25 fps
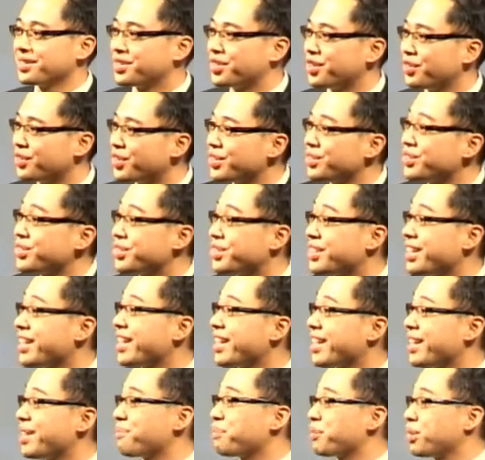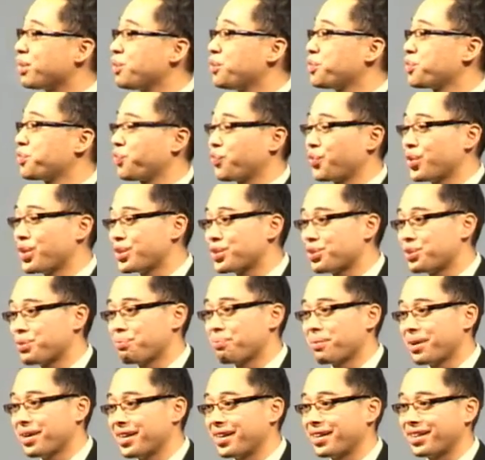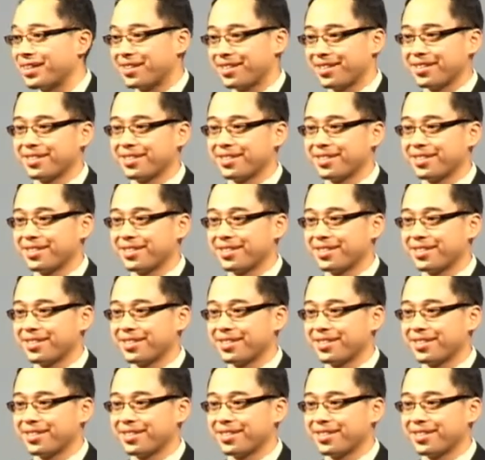To this day, I'm close friends with Mike.